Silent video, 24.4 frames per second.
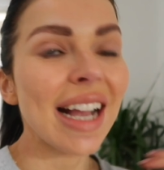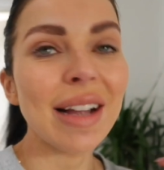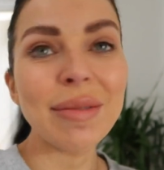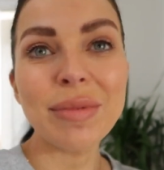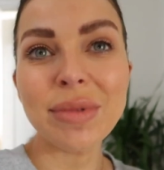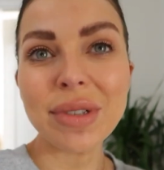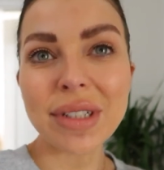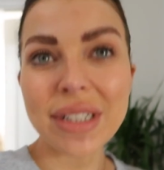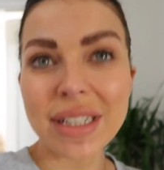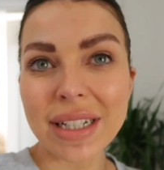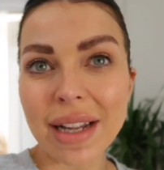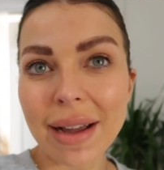I'm
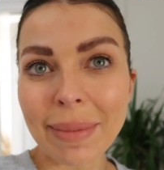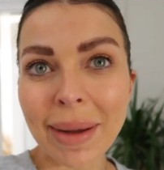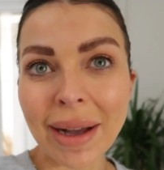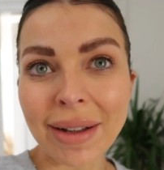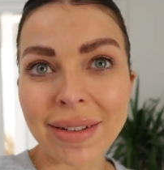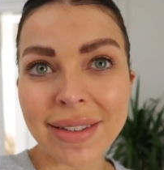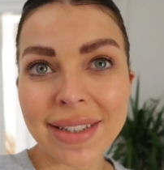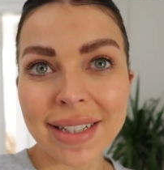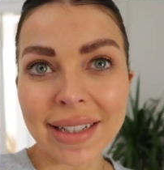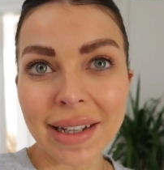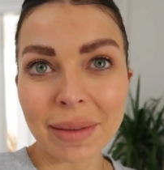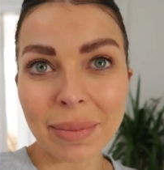just
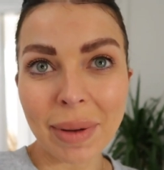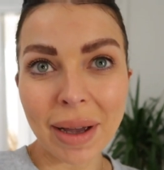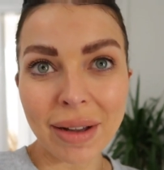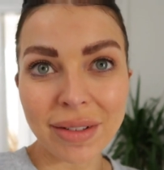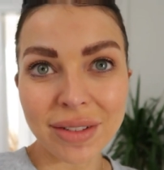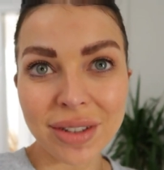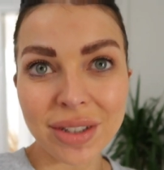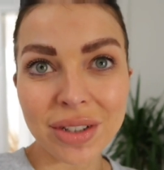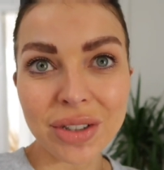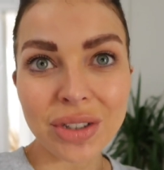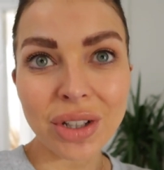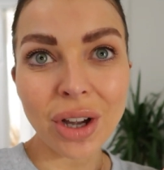about to nip
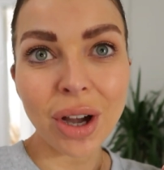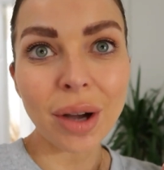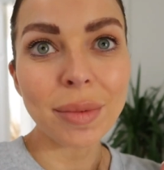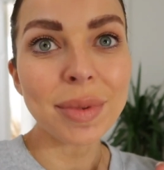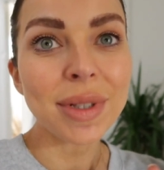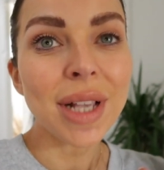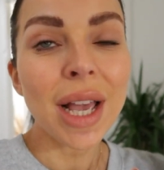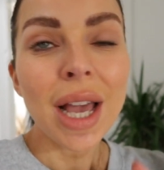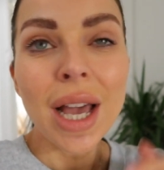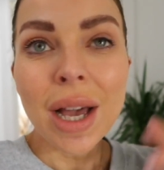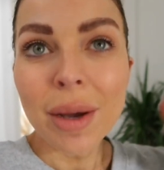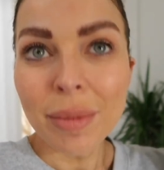out to the
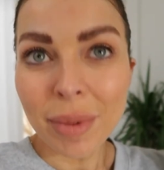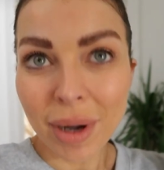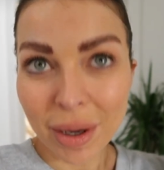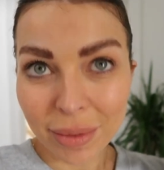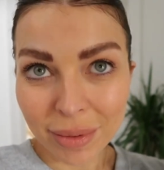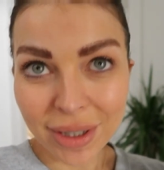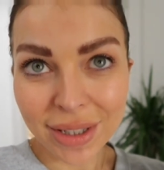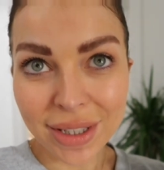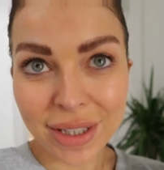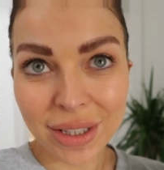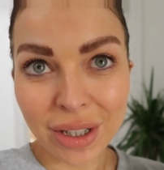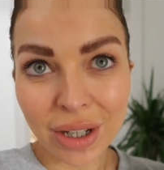shops, but I
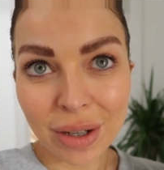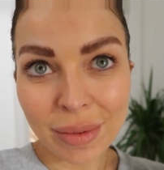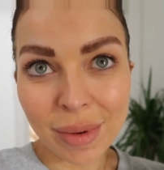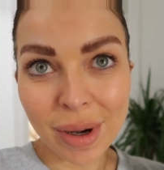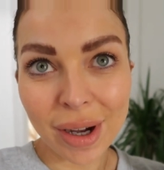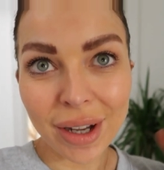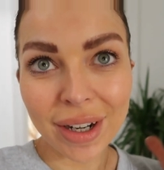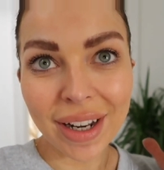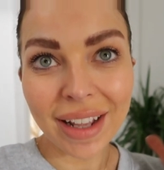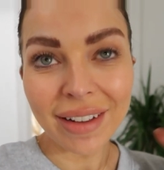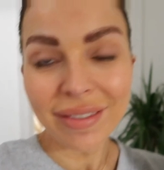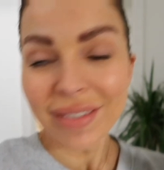wanted to come
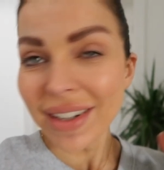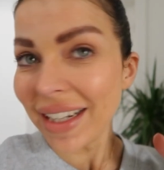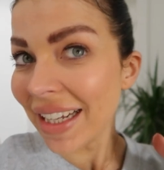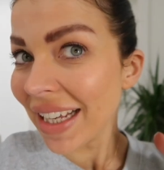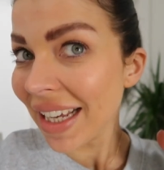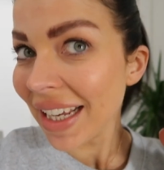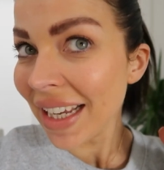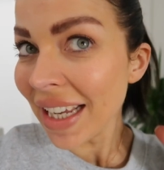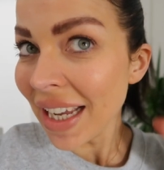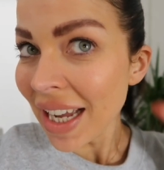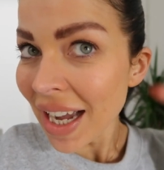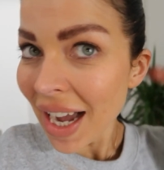on and
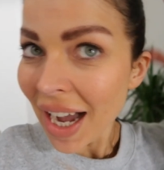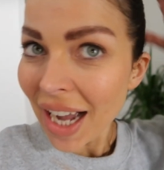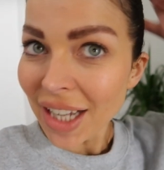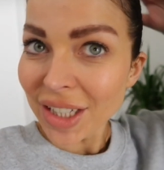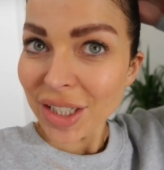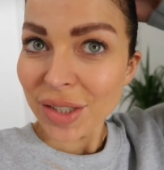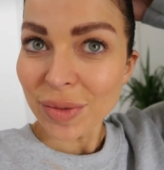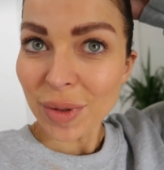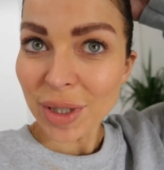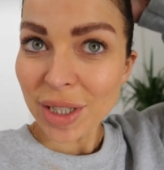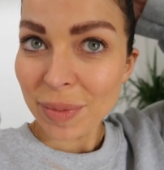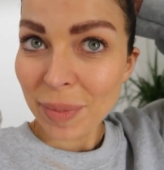really, I
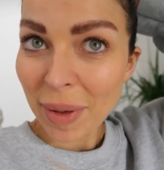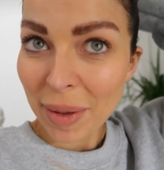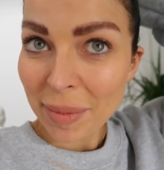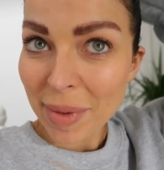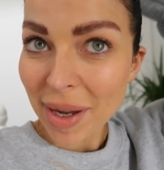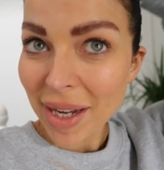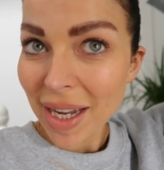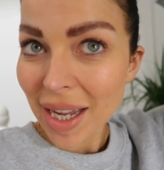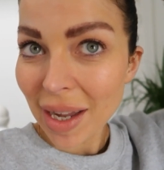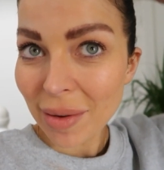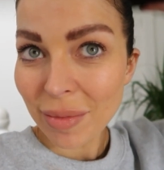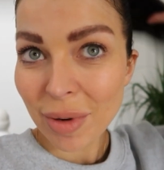just wanted to pick
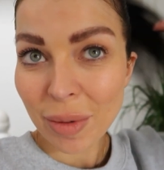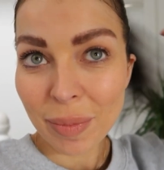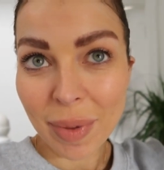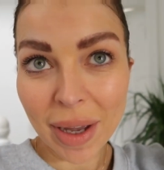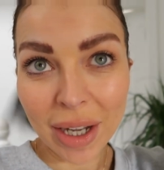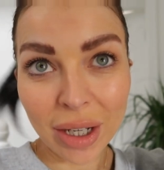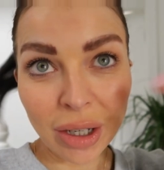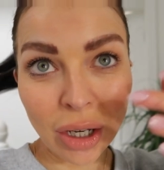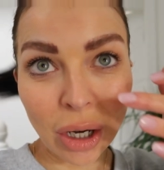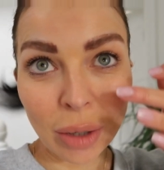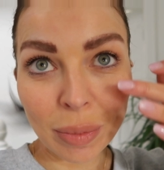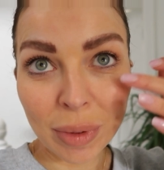my camera
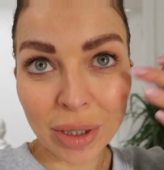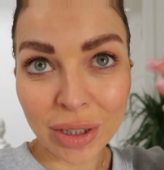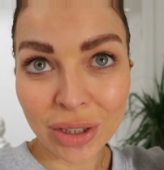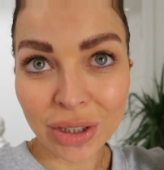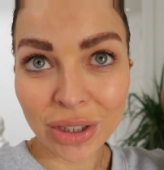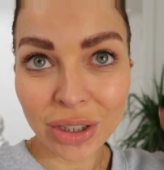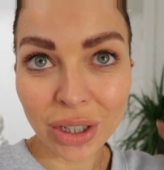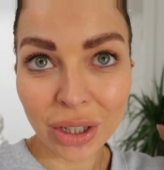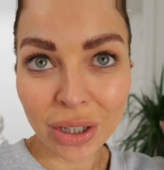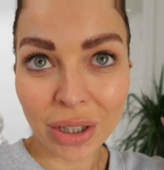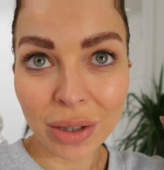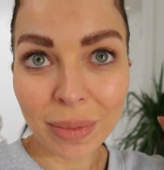back up and
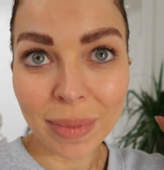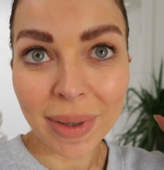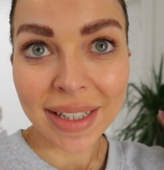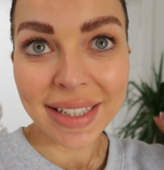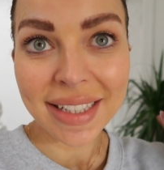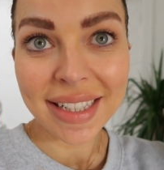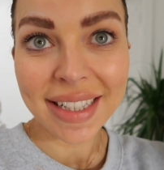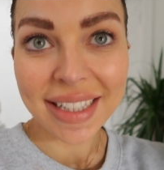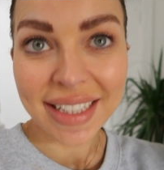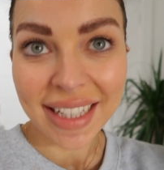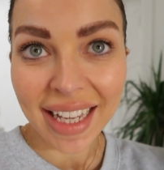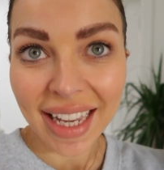show you my
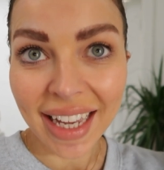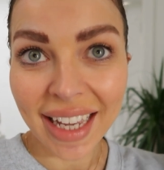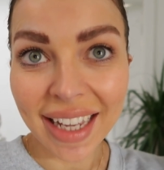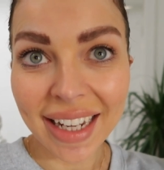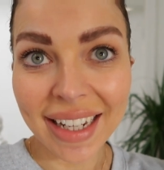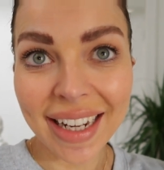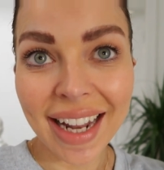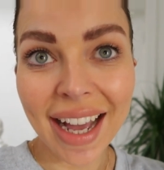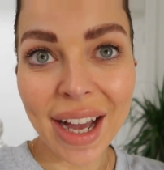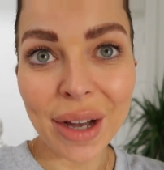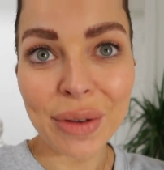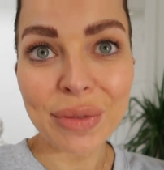
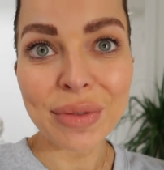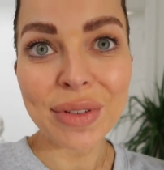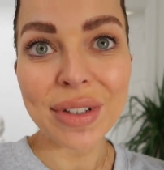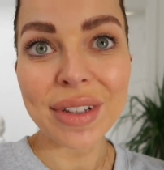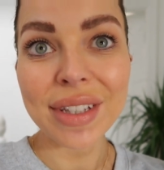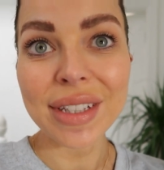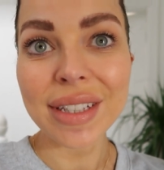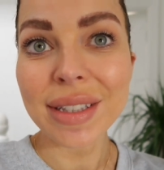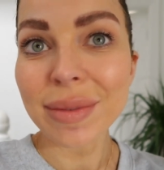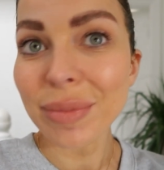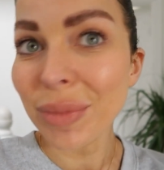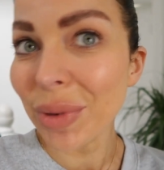skin after
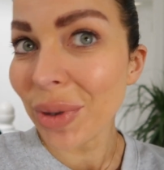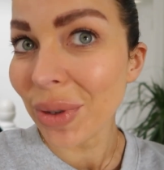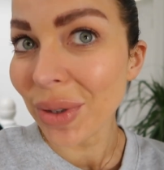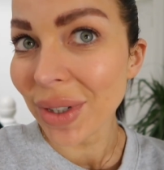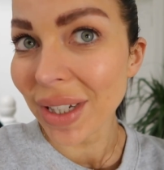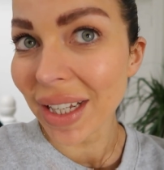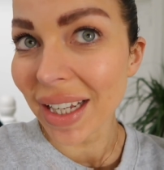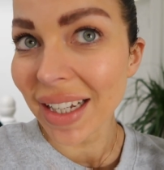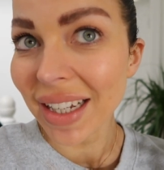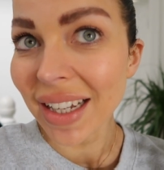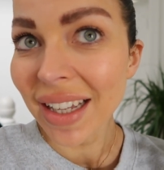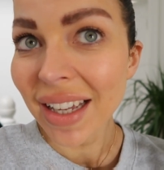this
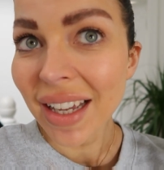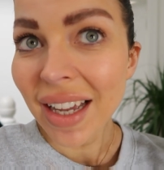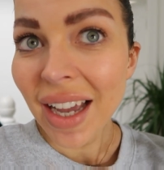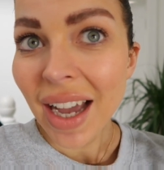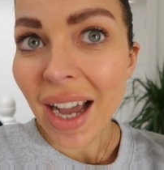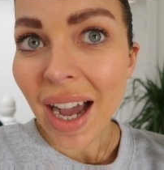morning.